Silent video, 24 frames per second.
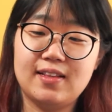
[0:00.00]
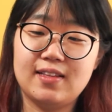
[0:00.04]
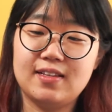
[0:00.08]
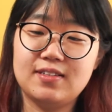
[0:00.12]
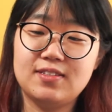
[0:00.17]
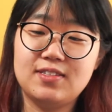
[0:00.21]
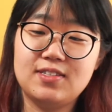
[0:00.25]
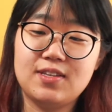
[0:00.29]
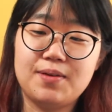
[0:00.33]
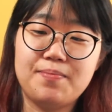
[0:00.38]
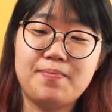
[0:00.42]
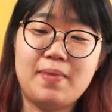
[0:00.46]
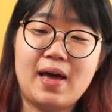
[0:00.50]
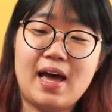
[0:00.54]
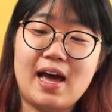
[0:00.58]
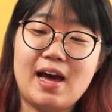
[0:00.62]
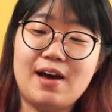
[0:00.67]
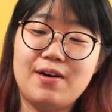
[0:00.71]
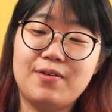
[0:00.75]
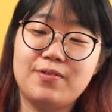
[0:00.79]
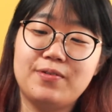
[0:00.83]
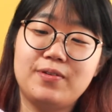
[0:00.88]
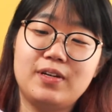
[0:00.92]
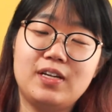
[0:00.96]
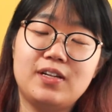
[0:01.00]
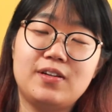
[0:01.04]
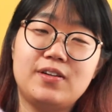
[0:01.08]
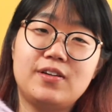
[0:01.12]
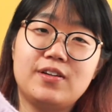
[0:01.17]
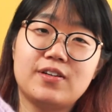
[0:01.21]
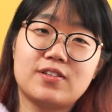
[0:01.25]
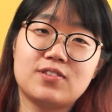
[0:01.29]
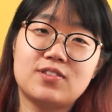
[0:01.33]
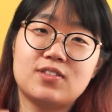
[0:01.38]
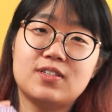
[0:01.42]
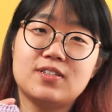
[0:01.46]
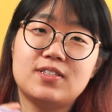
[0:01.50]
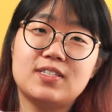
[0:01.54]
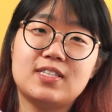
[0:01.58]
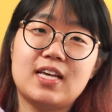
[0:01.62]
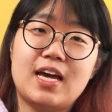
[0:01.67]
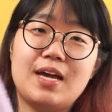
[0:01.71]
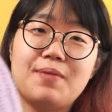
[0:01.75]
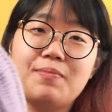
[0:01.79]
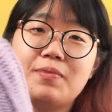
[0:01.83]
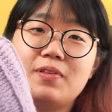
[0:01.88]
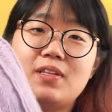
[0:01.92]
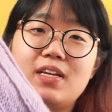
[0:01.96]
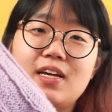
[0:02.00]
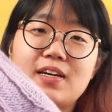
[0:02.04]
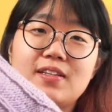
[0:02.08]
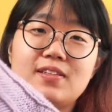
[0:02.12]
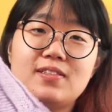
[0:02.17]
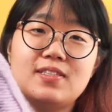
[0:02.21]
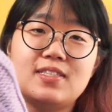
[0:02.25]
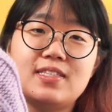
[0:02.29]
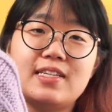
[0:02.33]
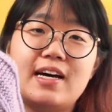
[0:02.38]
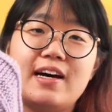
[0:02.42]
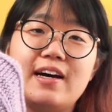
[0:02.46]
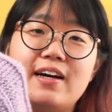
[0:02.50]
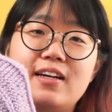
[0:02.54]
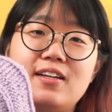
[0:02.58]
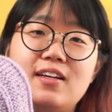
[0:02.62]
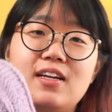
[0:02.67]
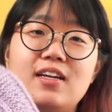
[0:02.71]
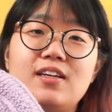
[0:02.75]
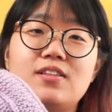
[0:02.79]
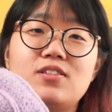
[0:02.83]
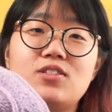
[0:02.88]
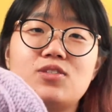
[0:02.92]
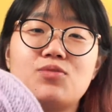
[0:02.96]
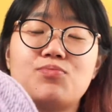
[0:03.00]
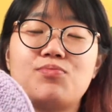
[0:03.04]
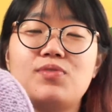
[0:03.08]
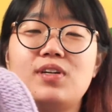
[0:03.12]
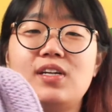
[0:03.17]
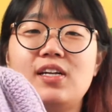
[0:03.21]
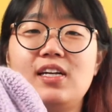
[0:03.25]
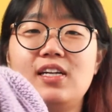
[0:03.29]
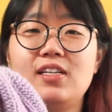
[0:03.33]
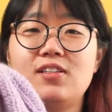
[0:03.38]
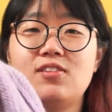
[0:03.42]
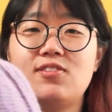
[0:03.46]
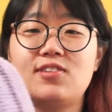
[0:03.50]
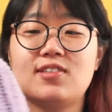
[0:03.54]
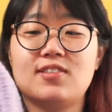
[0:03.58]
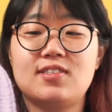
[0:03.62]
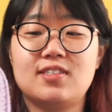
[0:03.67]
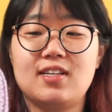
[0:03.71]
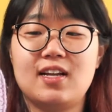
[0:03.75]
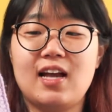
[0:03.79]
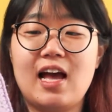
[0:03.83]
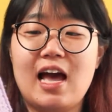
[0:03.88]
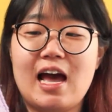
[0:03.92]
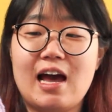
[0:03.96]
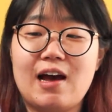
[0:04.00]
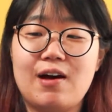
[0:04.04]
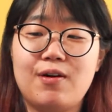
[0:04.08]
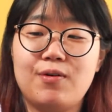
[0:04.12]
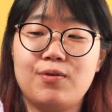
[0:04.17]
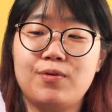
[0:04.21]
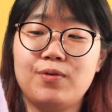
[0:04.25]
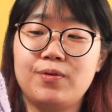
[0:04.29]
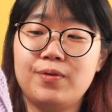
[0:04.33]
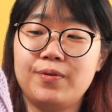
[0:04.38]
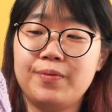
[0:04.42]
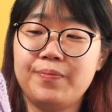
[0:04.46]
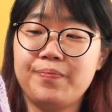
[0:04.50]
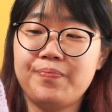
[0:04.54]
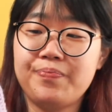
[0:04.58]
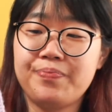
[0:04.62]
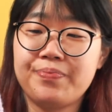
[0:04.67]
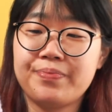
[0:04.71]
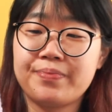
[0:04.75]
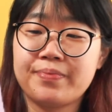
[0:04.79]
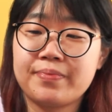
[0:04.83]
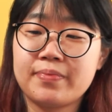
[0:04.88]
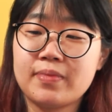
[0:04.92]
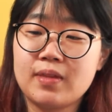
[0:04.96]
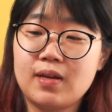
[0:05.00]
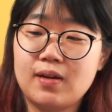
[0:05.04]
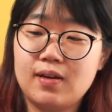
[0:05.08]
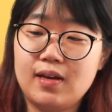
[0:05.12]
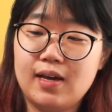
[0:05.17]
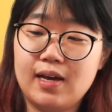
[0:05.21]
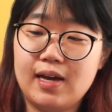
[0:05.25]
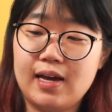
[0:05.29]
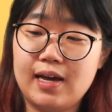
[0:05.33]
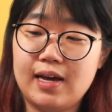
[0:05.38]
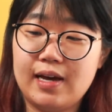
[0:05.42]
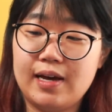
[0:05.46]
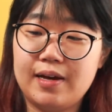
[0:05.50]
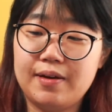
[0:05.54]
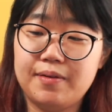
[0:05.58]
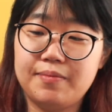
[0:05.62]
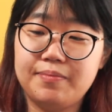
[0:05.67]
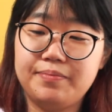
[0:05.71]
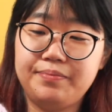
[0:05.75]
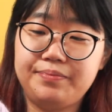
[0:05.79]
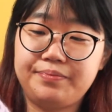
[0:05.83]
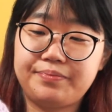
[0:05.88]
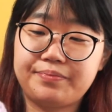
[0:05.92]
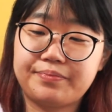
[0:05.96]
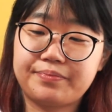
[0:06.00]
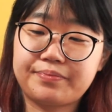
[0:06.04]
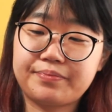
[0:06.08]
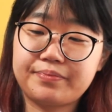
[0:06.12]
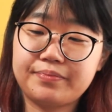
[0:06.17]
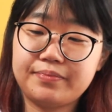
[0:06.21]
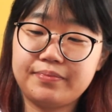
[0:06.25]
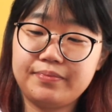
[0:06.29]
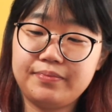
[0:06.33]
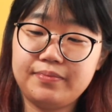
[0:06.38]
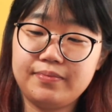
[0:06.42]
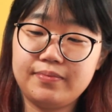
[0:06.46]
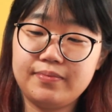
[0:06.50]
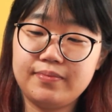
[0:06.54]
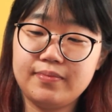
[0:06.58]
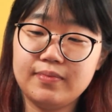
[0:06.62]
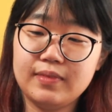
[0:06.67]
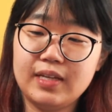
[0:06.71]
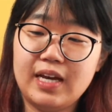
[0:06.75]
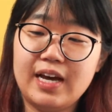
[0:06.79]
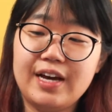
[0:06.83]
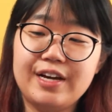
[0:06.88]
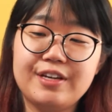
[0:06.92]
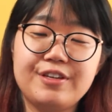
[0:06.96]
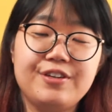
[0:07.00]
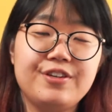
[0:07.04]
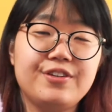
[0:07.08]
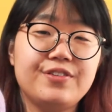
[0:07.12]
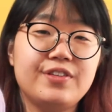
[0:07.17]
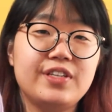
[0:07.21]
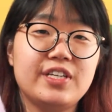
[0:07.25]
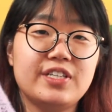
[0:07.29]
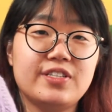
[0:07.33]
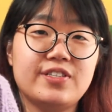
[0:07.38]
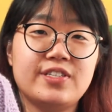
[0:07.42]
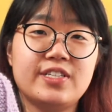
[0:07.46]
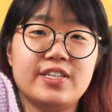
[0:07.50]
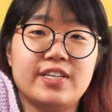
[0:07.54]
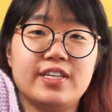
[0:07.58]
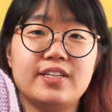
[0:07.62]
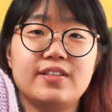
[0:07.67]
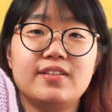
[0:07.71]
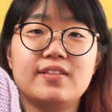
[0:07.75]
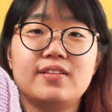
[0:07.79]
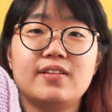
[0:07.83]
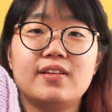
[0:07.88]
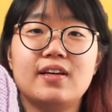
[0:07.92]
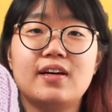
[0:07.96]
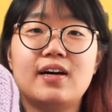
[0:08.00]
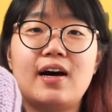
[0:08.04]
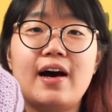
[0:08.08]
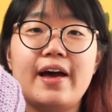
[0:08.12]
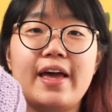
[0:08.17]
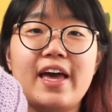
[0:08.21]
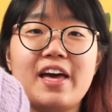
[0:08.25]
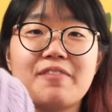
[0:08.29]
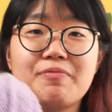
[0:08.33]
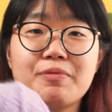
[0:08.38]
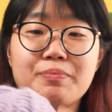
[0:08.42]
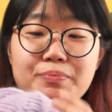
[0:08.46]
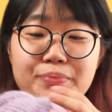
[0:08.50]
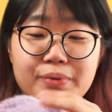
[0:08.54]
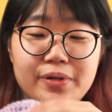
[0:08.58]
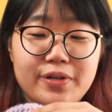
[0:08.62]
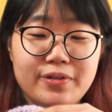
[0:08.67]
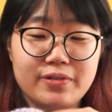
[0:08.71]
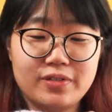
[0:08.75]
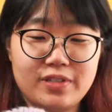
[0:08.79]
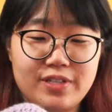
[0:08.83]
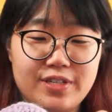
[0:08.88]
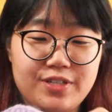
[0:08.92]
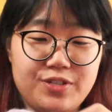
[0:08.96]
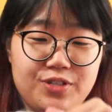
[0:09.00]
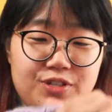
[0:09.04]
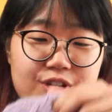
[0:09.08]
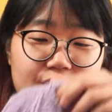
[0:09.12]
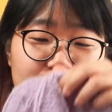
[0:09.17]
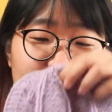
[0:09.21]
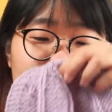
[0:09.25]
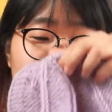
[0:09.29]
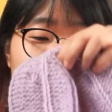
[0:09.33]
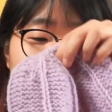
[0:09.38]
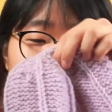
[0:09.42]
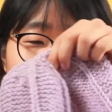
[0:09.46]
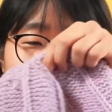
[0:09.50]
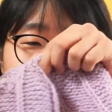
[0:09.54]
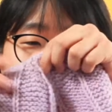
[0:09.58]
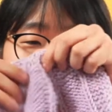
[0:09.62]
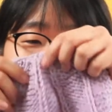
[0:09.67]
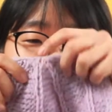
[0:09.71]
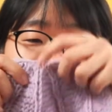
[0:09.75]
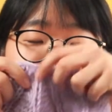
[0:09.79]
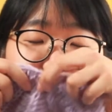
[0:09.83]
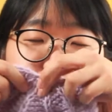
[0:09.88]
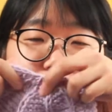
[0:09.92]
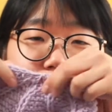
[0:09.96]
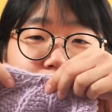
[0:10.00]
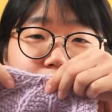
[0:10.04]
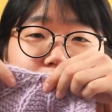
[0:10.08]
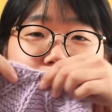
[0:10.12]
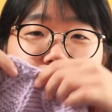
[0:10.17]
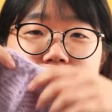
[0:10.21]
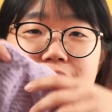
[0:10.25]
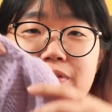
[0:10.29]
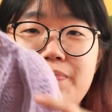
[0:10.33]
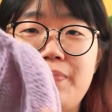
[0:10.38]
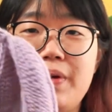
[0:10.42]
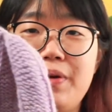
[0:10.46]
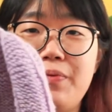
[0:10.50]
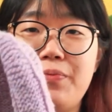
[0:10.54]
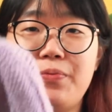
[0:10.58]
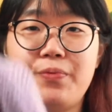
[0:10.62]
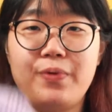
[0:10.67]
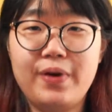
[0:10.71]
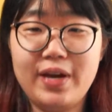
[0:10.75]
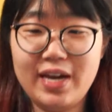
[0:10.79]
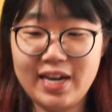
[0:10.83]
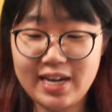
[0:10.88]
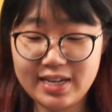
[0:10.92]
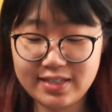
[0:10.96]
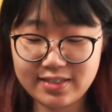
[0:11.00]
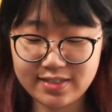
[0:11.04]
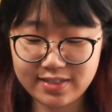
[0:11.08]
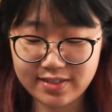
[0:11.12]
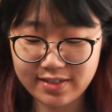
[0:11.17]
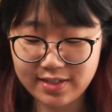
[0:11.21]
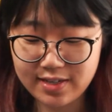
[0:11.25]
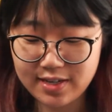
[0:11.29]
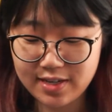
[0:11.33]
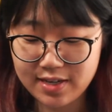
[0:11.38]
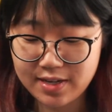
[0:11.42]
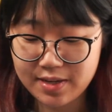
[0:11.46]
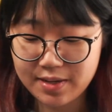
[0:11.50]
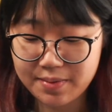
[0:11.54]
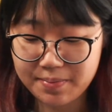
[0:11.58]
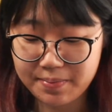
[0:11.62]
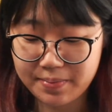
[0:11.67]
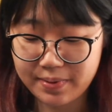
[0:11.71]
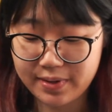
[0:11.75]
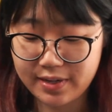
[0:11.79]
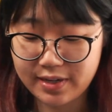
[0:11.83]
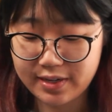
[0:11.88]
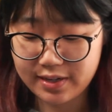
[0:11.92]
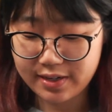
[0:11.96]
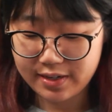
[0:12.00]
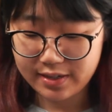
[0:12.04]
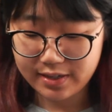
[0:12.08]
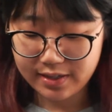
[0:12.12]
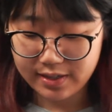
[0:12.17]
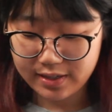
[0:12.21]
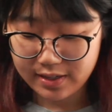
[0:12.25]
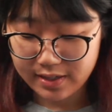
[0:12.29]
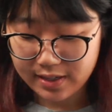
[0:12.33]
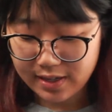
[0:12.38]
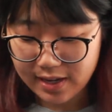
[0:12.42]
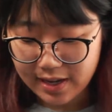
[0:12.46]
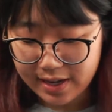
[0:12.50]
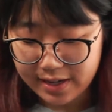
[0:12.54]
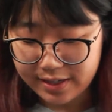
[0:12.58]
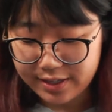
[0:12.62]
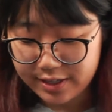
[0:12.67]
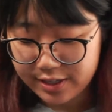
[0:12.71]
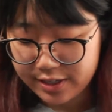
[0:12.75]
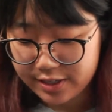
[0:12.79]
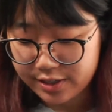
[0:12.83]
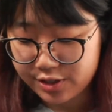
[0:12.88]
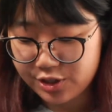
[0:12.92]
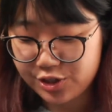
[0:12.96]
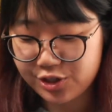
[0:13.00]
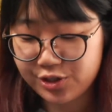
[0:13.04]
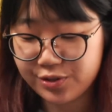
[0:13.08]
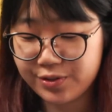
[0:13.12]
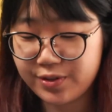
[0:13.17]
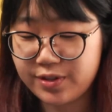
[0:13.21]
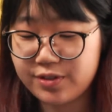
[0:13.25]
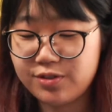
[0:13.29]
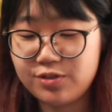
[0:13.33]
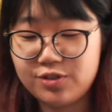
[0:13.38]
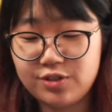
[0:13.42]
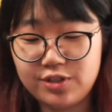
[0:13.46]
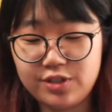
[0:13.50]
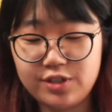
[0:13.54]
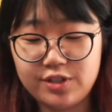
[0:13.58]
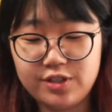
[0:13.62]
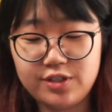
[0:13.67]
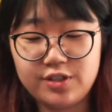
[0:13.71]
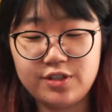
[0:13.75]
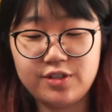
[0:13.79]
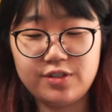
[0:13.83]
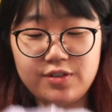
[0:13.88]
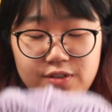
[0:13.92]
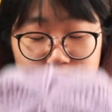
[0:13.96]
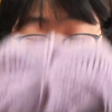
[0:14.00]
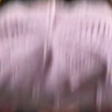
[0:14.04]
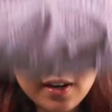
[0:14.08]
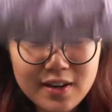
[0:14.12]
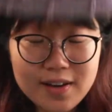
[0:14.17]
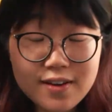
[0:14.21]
somehow it looks the same on the other side. It's really interesting how you knit it. I haven't blocked it, so it does look a little bit weird, but I could show it to you.